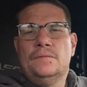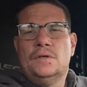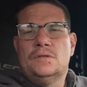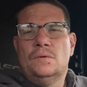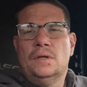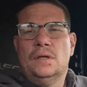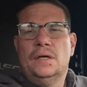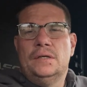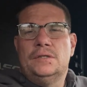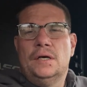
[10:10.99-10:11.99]
Just want to
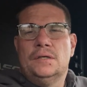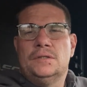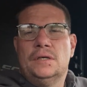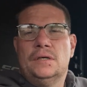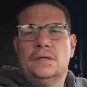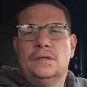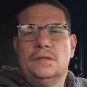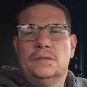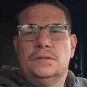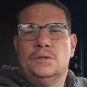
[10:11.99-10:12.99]
let y'all see a
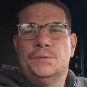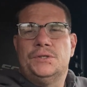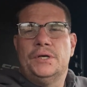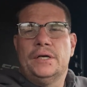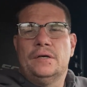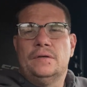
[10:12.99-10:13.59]
little super trick.